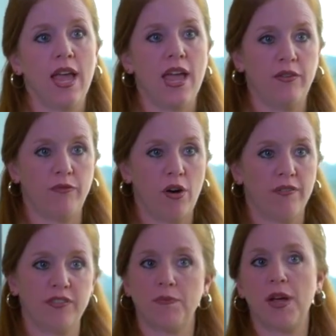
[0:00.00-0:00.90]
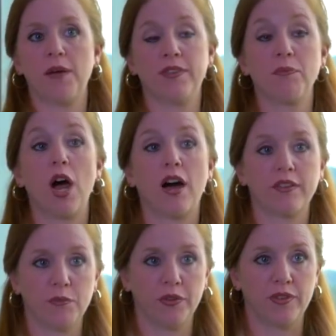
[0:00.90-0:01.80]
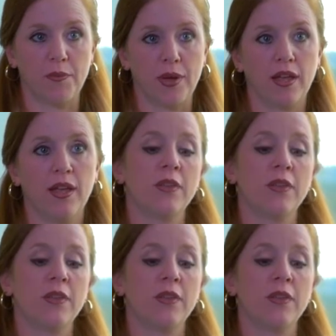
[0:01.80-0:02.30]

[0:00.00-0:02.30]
and involve sometimes the proximal stomach.